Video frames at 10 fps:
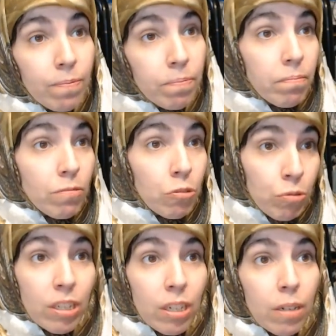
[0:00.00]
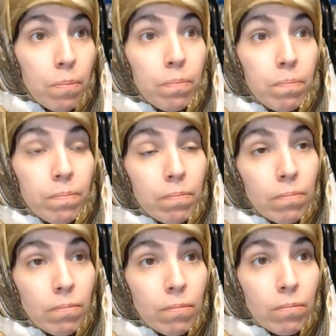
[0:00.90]
treated him
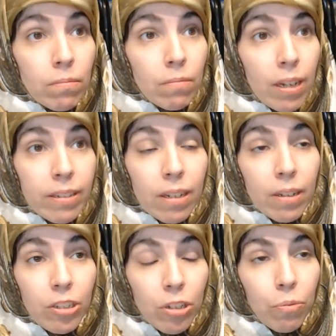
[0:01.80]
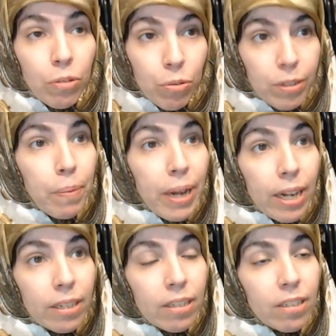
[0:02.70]
as with respect
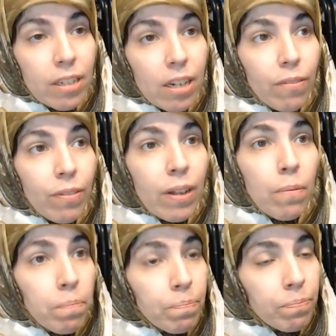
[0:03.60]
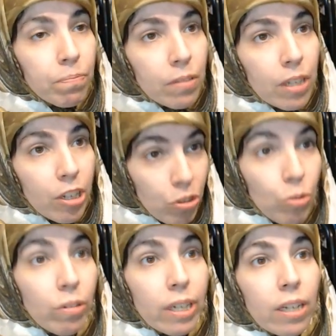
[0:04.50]
instead of
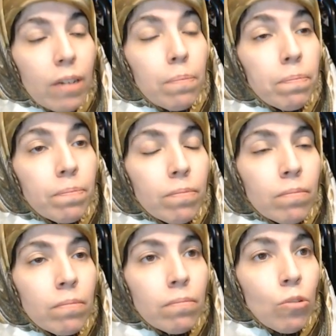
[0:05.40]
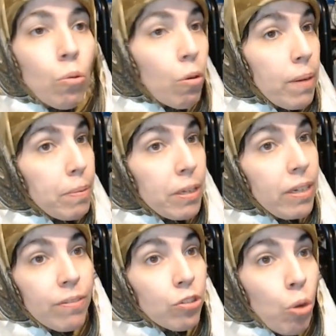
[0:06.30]
ignoring him, or maybe
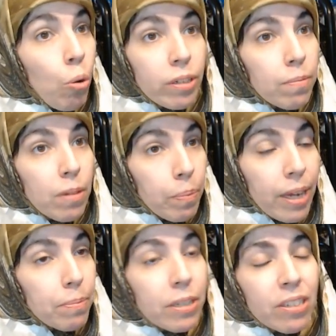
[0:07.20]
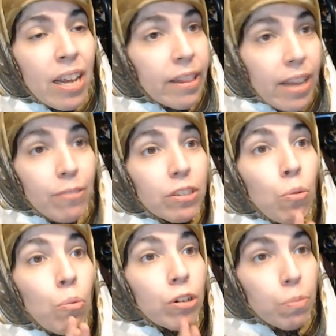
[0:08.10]
even told him the plan, because that was the
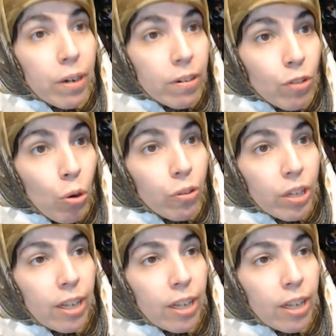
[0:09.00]
worst part of the whole thing.